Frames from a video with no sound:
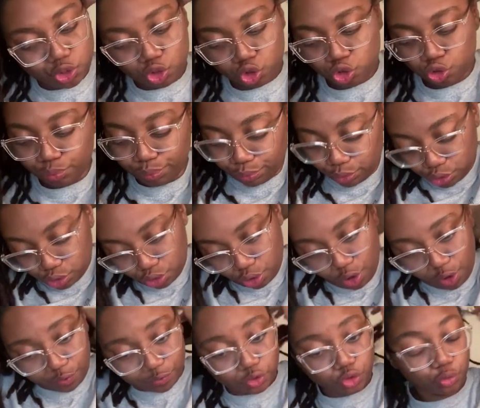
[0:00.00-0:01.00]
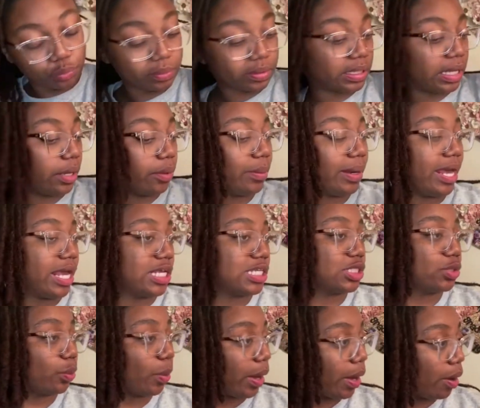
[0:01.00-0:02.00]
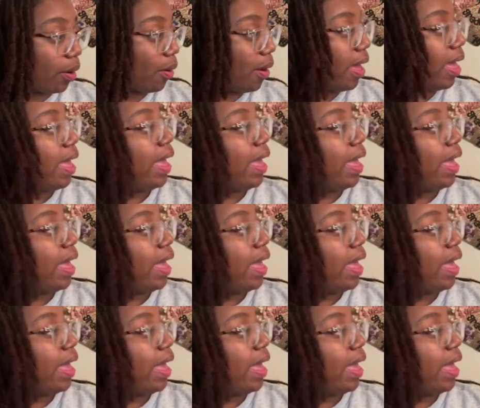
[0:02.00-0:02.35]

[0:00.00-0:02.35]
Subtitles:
super soft, super lightweight as well.